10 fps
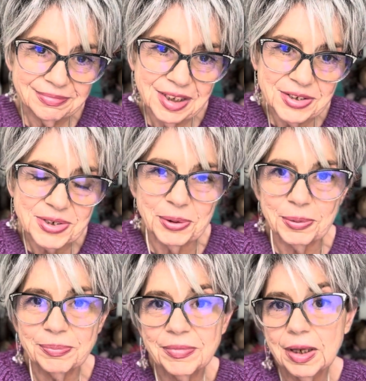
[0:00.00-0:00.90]
So,
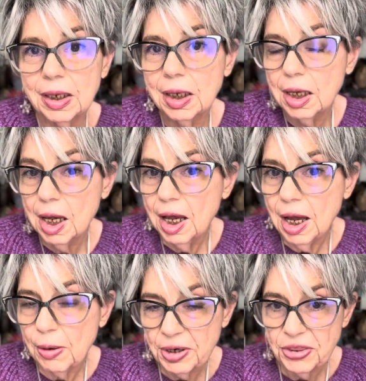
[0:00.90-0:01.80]

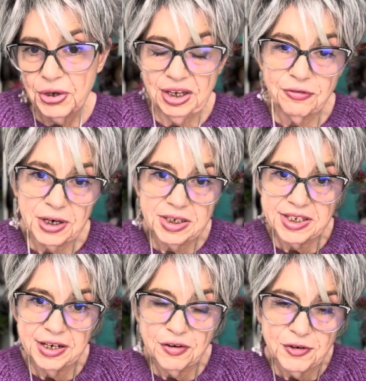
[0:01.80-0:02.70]
I want to thank Franny's
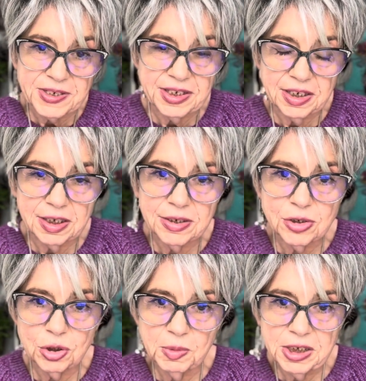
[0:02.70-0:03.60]
Hair for sending this
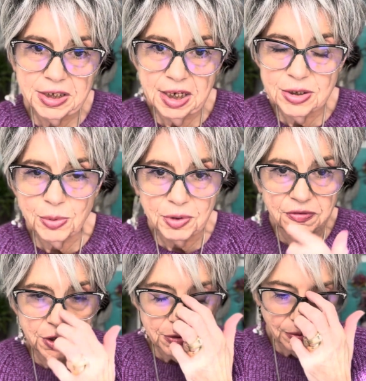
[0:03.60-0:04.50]
to me today to
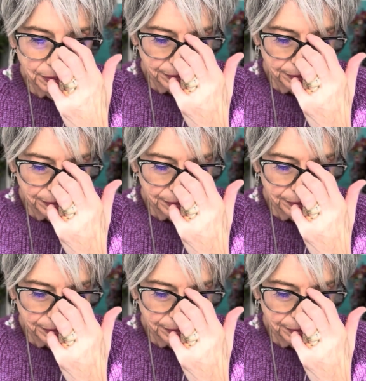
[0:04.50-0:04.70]
review.